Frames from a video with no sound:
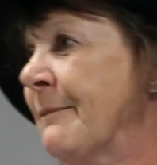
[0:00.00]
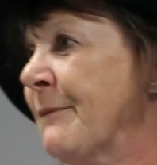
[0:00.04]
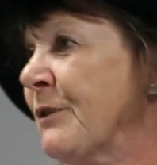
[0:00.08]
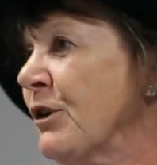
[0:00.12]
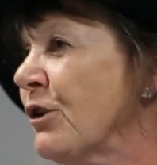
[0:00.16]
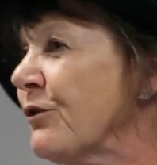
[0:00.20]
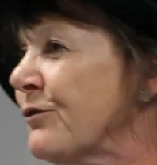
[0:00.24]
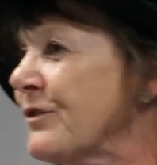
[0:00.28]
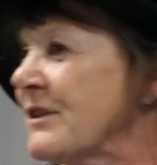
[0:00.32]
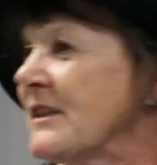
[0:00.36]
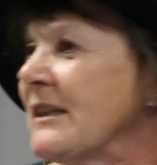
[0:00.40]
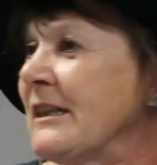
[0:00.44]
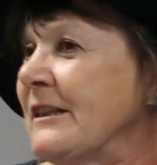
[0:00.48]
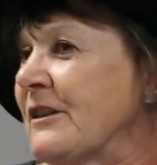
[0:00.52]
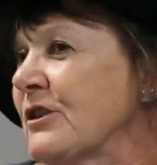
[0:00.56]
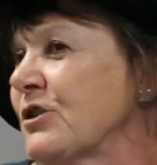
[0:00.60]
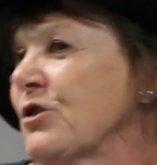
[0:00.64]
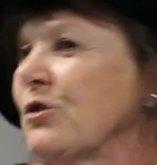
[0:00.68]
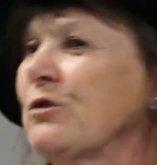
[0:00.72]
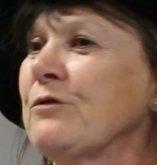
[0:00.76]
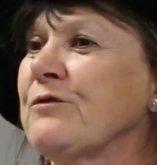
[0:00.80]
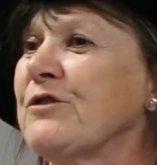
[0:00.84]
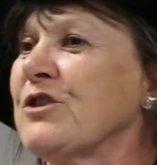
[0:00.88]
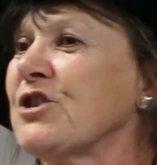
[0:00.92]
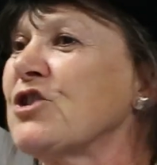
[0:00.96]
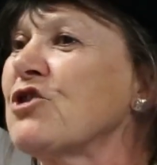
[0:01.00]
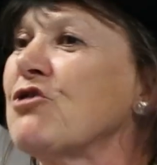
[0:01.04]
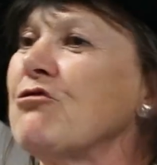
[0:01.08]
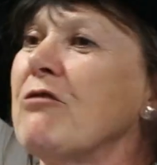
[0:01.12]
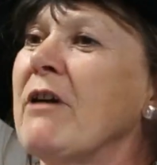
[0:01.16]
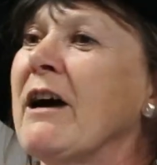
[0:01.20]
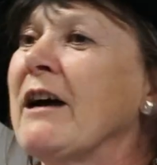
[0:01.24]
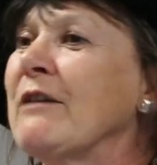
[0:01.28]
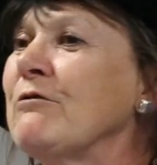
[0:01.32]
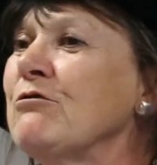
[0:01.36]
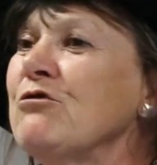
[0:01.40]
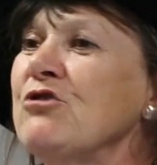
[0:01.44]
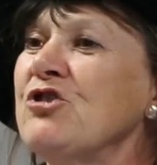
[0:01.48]
I mean, obviously the sort of the
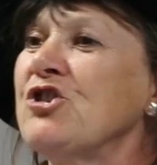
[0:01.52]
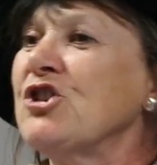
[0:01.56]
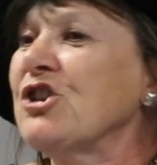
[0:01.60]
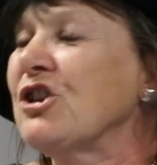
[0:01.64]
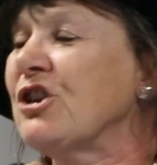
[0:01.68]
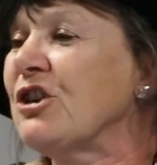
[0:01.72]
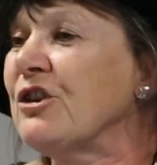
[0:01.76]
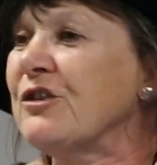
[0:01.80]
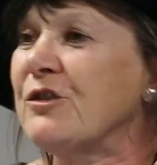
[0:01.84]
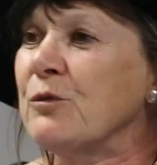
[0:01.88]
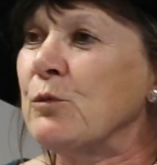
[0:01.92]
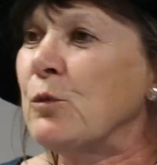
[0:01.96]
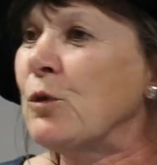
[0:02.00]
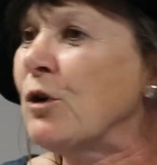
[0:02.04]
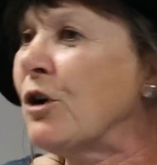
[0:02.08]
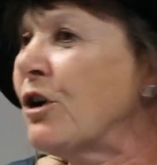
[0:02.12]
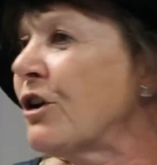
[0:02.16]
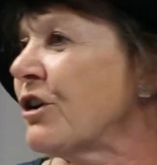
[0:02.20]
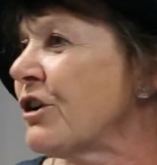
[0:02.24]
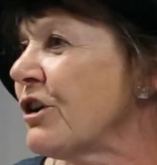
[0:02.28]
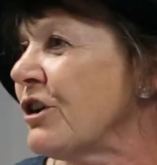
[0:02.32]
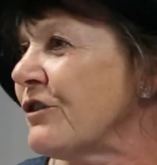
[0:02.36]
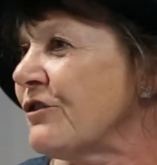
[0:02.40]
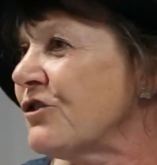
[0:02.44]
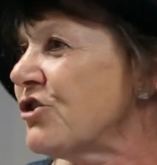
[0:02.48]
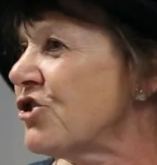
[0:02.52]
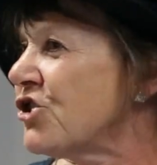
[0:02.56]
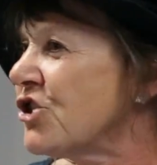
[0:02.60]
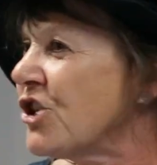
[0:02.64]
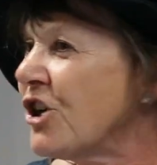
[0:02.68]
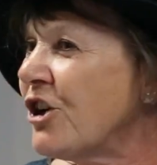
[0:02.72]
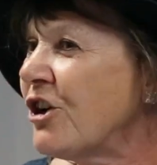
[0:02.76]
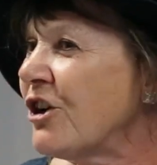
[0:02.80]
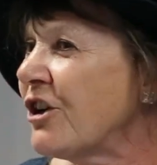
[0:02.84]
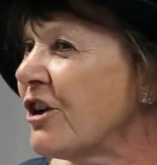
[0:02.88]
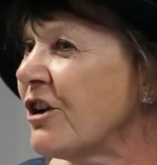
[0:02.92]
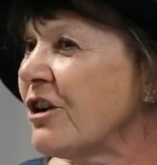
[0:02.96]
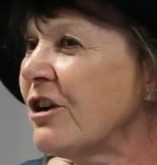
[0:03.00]
scrounger, the worker, the
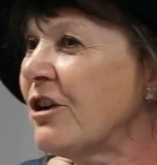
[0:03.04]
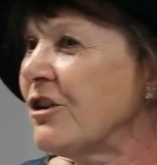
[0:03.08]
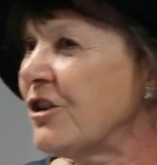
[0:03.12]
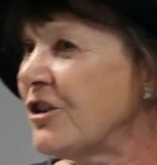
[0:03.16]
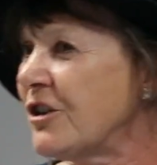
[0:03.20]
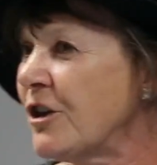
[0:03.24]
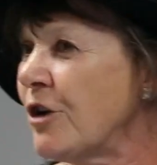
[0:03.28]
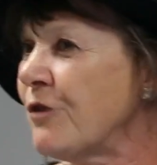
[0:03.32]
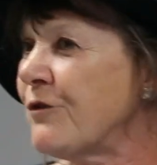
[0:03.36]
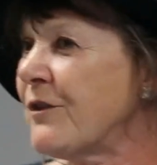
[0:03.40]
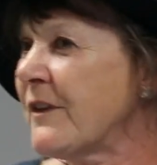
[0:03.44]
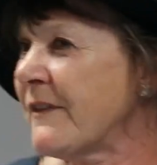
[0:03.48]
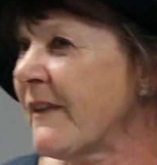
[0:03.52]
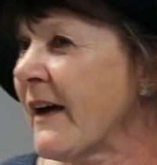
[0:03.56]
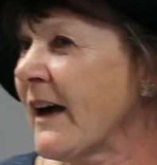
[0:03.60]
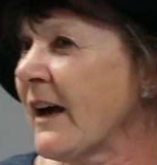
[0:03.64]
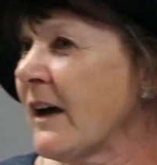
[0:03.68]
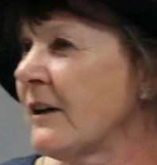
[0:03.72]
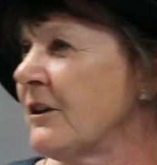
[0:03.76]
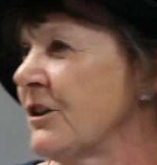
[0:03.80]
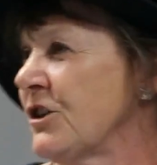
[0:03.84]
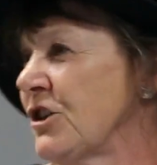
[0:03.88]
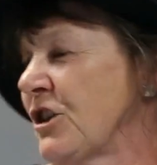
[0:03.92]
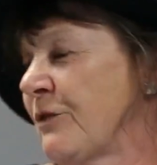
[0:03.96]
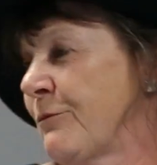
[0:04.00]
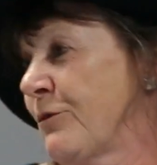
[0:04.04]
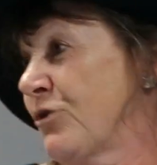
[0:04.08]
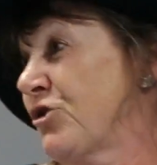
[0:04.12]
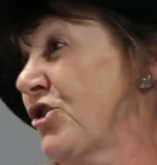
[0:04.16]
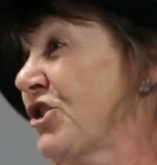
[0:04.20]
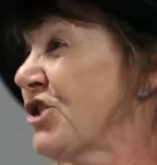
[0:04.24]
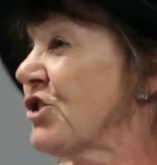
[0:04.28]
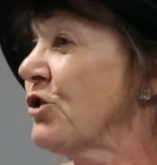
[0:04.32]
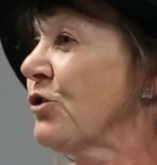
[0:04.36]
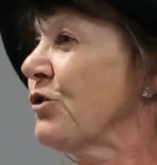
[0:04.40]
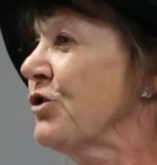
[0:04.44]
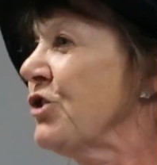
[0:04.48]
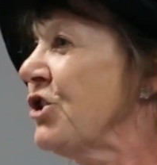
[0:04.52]
shirker, you know, that kind of terminology,
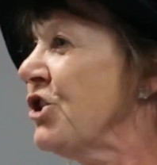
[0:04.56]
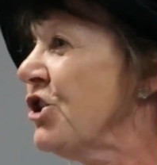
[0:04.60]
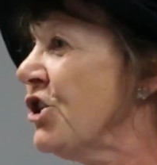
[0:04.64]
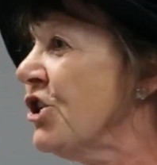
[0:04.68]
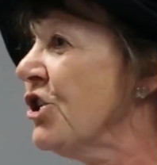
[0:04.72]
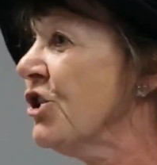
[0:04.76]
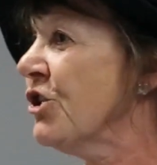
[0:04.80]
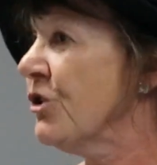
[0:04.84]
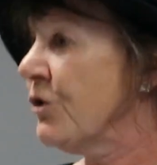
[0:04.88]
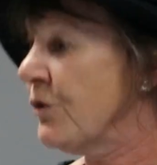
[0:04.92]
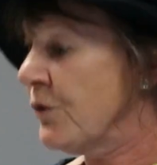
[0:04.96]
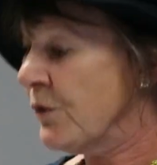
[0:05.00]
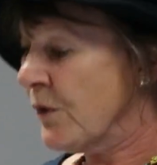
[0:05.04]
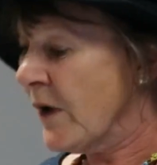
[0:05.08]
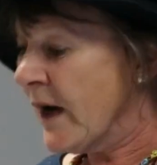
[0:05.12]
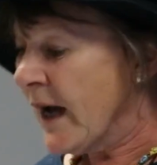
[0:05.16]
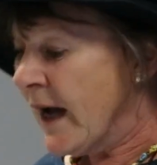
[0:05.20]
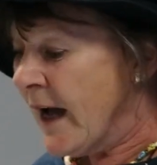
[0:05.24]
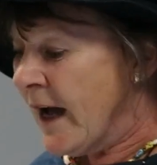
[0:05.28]
it's not new,